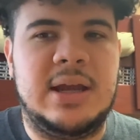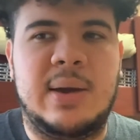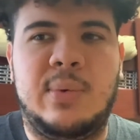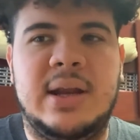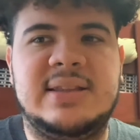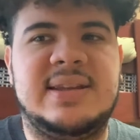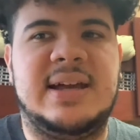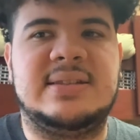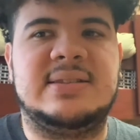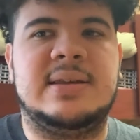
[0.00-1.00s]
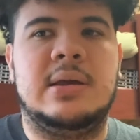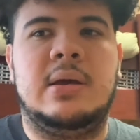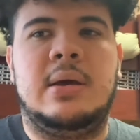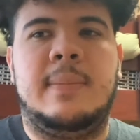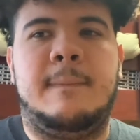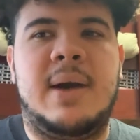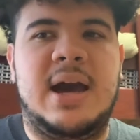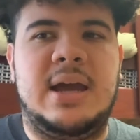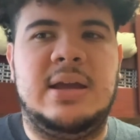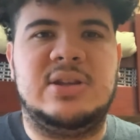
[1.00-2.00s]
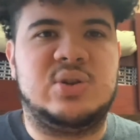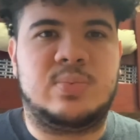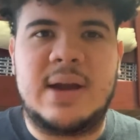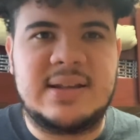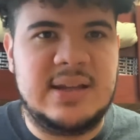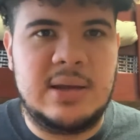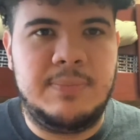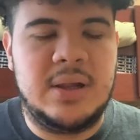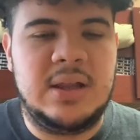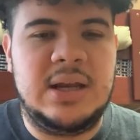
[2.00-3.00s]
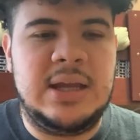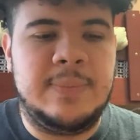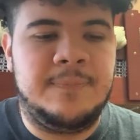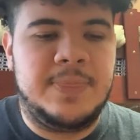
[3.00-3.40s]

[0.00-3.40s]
I want to test my directing ability